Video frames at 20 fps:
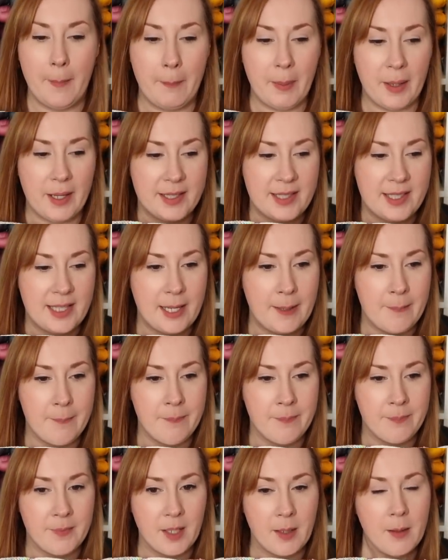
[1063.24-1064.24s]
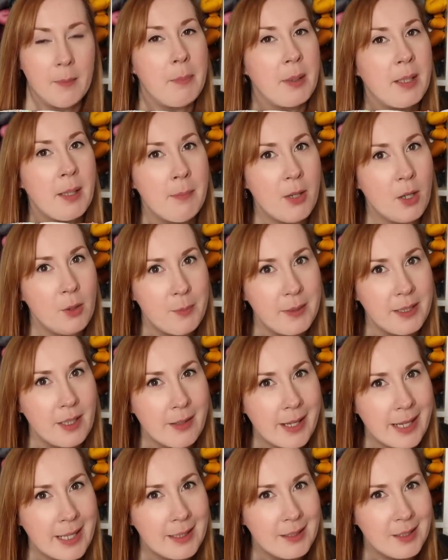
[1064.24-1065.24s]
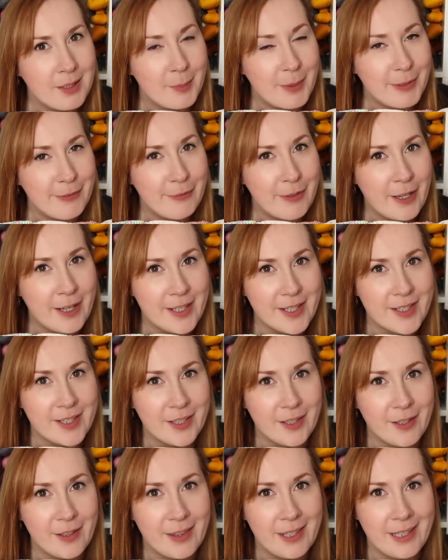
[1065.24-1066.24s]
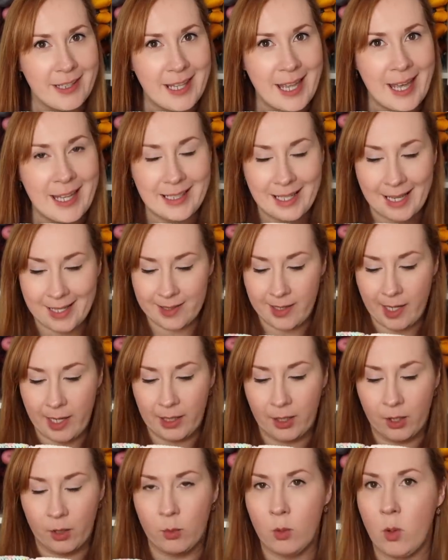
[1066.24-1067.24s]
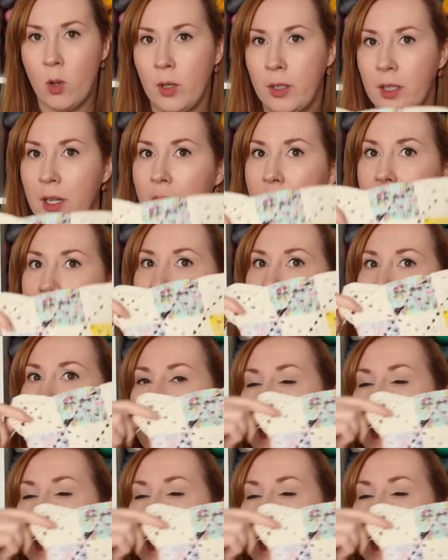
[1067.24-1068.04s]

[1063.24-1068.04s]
but I'm hoping I'll get a little bit faster than that as I go on. This